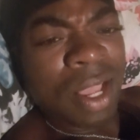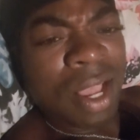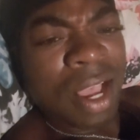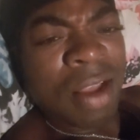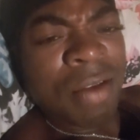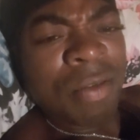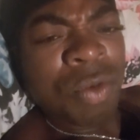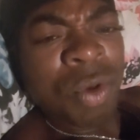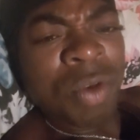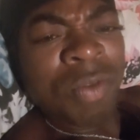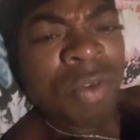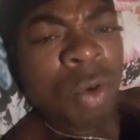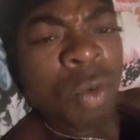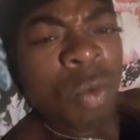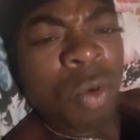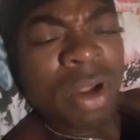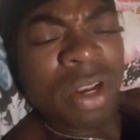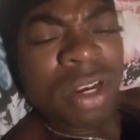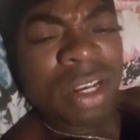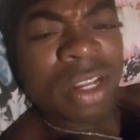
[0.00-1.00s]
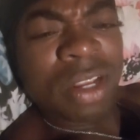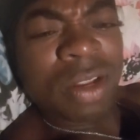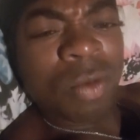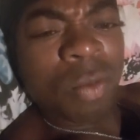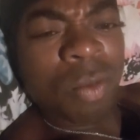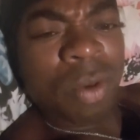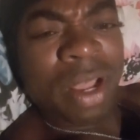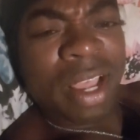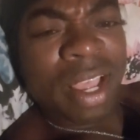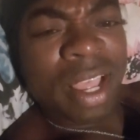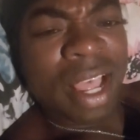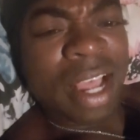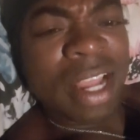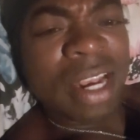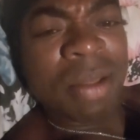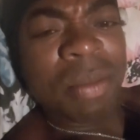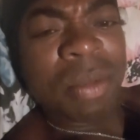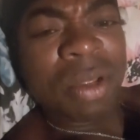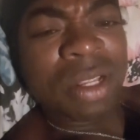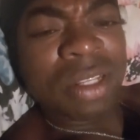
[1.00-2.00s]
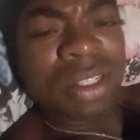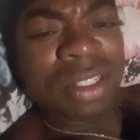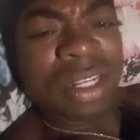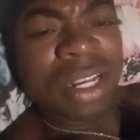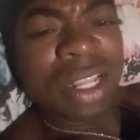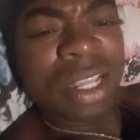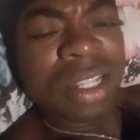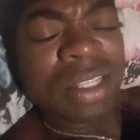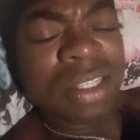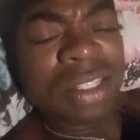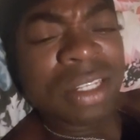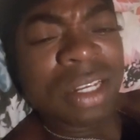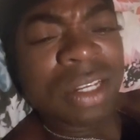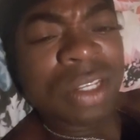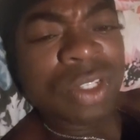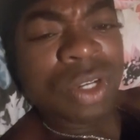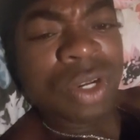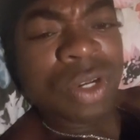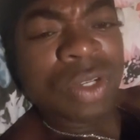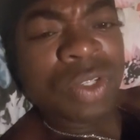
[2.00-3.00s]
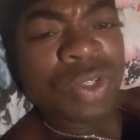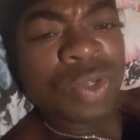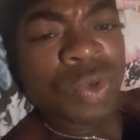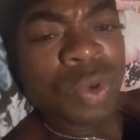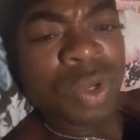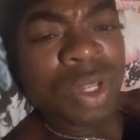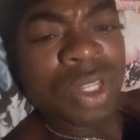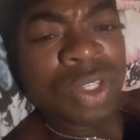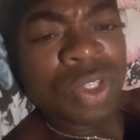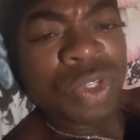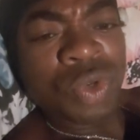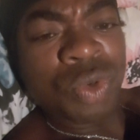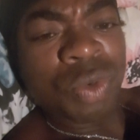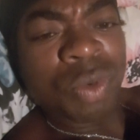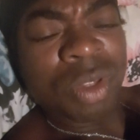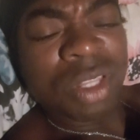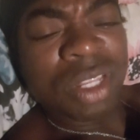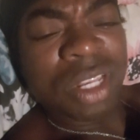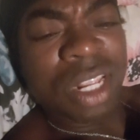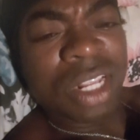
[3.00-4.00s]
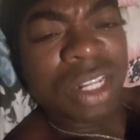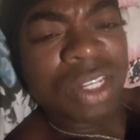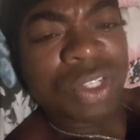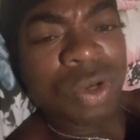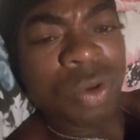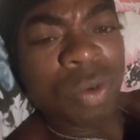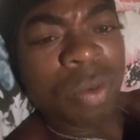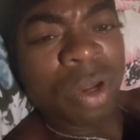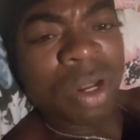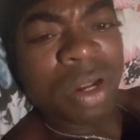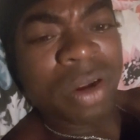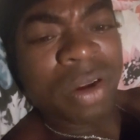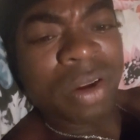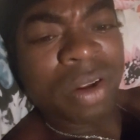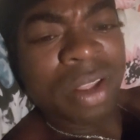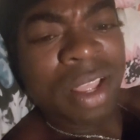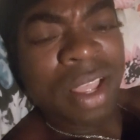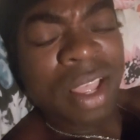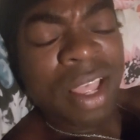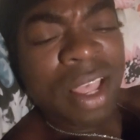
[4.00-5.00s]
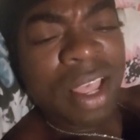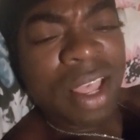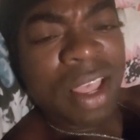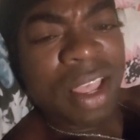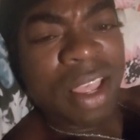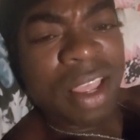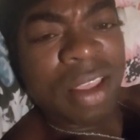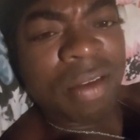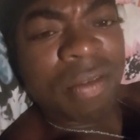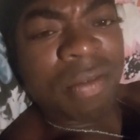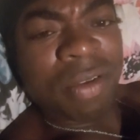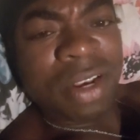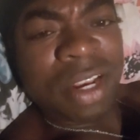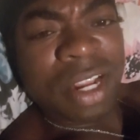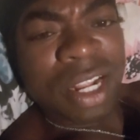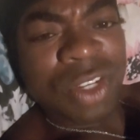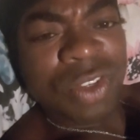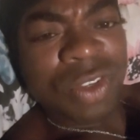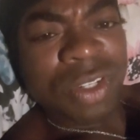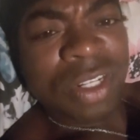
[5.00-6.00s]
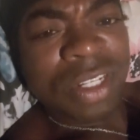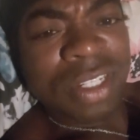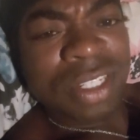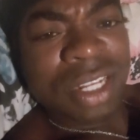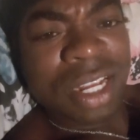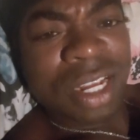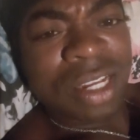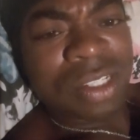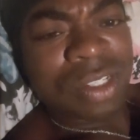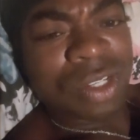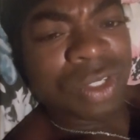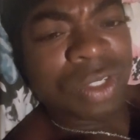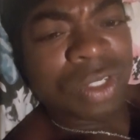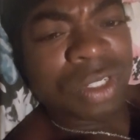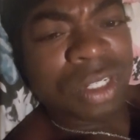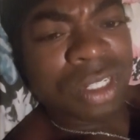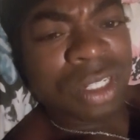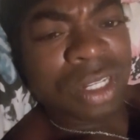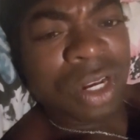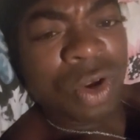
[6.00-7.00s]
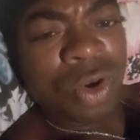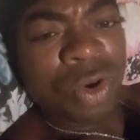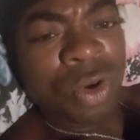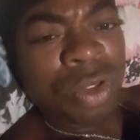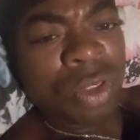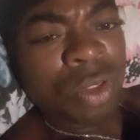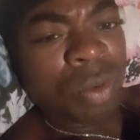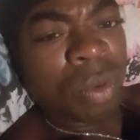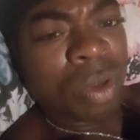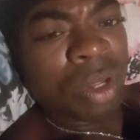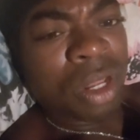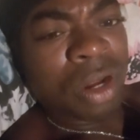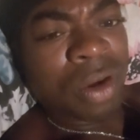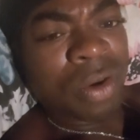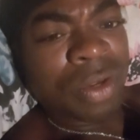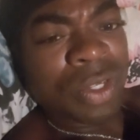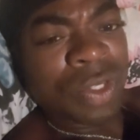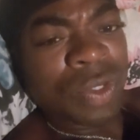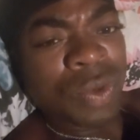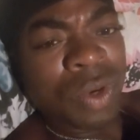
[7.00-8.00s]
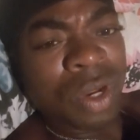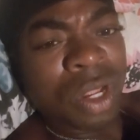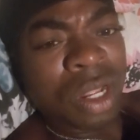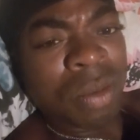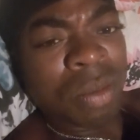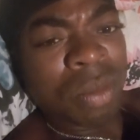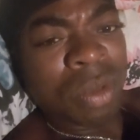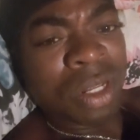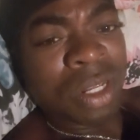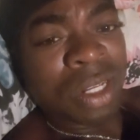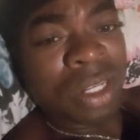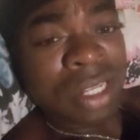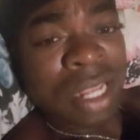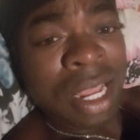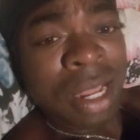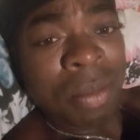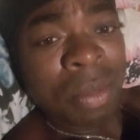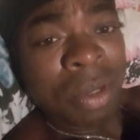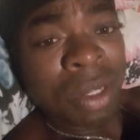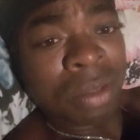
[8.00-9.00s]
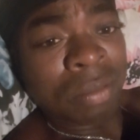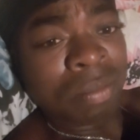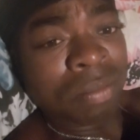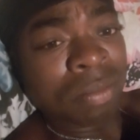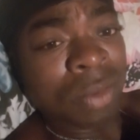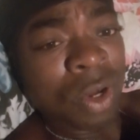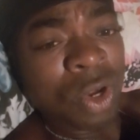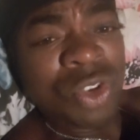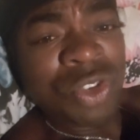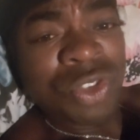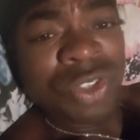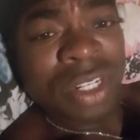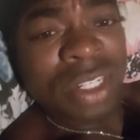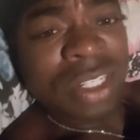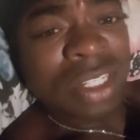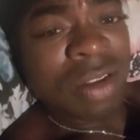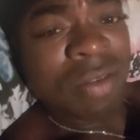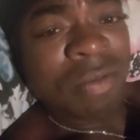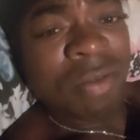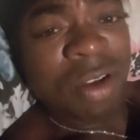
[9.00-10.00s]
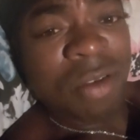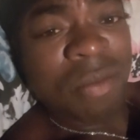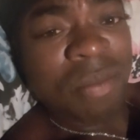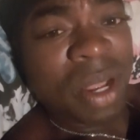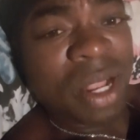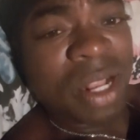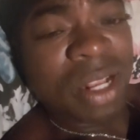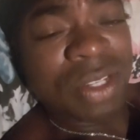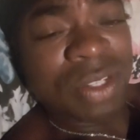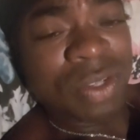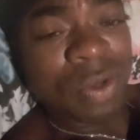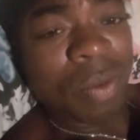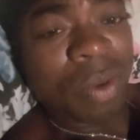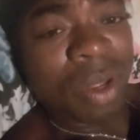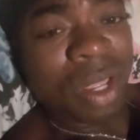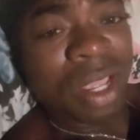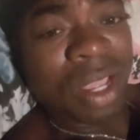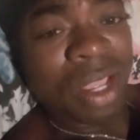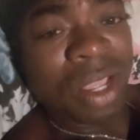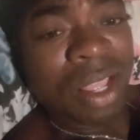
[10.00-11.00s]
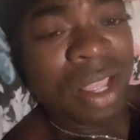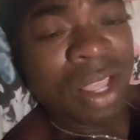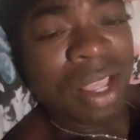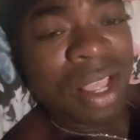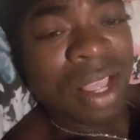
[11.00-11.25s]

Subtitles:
have you ever wondered why animals and insects are so in tune with nature, where if a natural disaster such as an earthquake or a tsunami is happening hundreds of miles away,